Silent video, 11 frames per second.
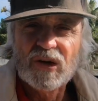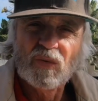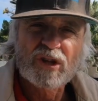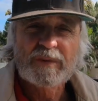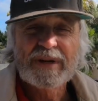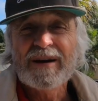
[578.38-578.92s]

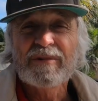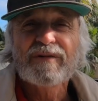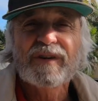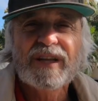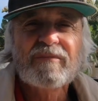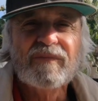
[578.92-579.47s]
what's been happening
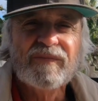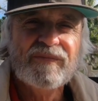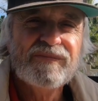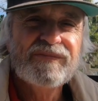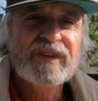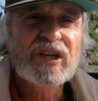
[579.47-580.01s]
for them.
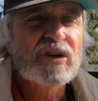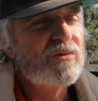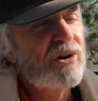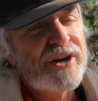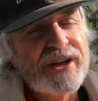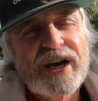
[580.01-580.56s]
You can
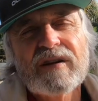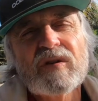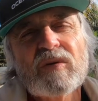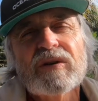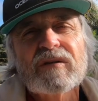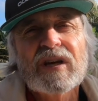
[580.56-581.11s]
write it down if
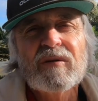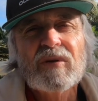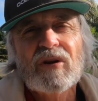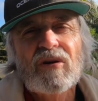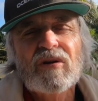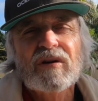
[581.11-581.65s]
you want, keep a
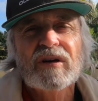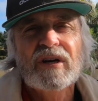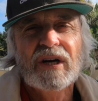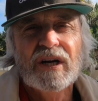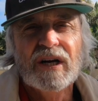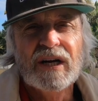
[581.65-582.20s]
log,
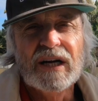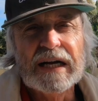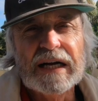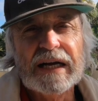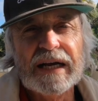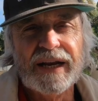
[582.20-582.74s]

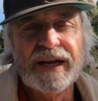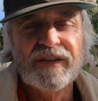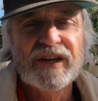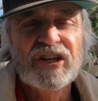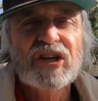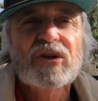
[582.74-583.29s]
and
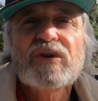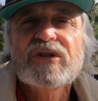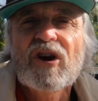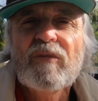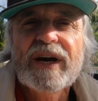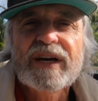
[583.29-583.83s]
then you can always
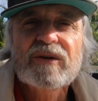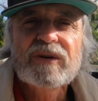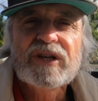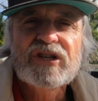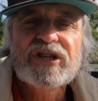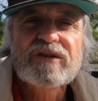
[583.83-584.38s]
go back to it
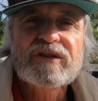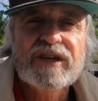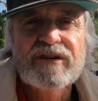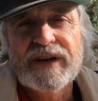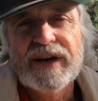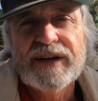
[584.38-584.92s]
each year and say,
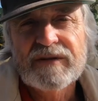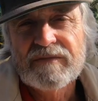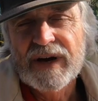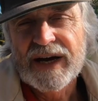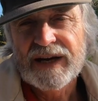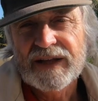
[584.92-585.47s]
okay, in
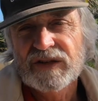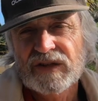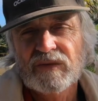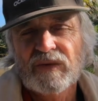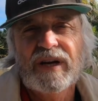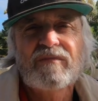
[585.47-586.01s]
May this
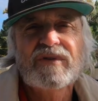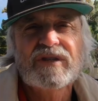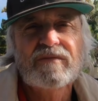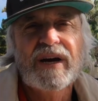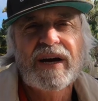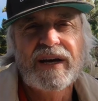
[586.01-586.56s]
is what happens
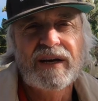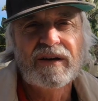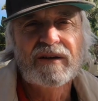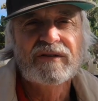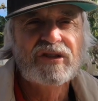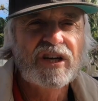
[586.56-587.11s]
in May. You
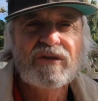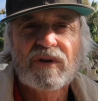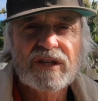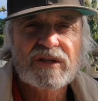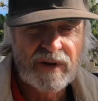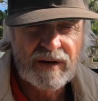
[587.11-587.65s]
know,
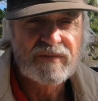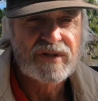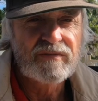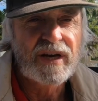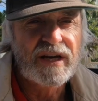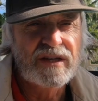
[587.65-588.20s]
generally this is what happens
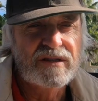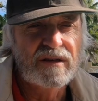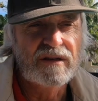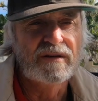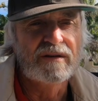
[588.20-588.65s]
in May, so